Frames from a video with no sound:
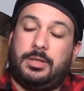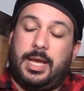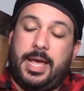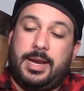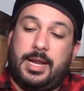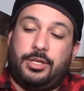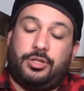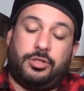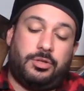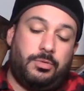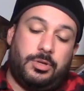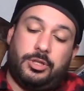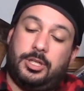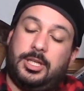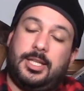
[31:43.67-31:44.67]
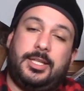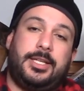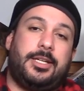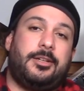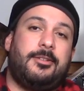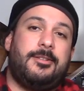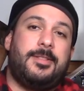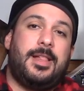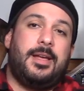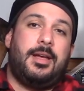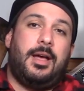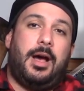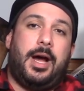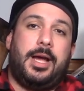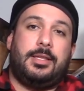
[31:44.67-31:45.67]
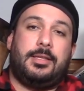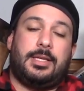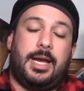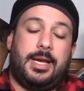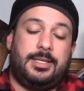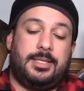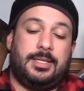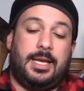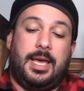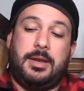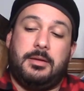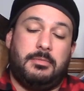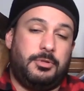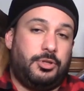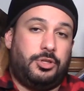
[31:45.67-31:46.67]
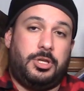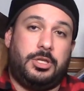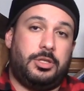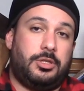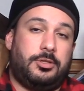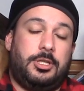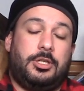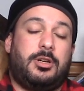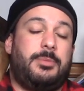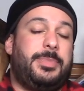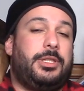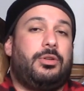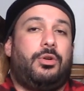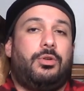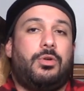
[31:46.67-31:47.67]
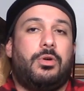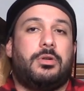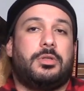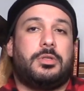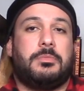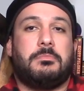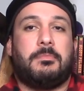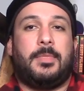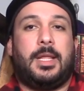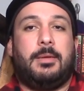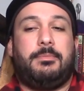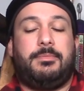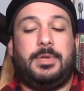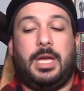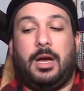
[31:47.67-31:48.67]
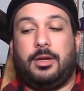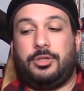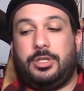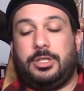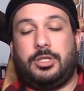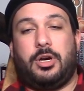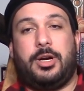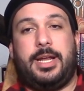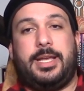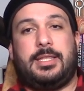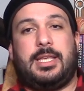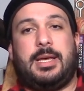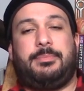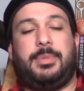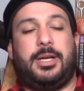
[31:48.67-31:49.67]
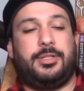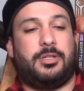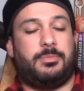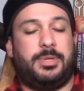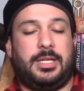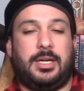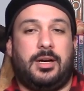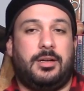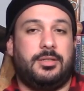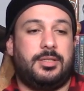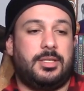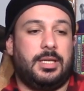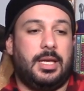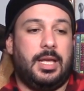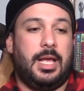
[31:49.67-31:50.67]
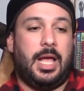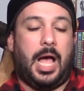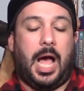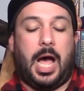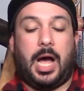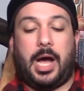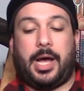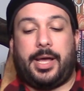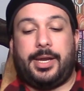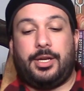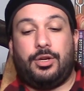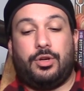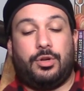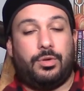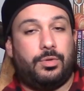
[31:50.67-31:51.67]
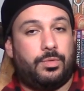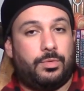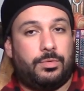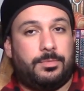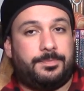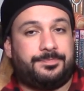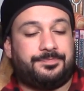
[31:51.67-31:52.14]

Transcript: And as soon as she cleared, I said, she's going to beat the whole course. She's going to hit that buzzer because I knew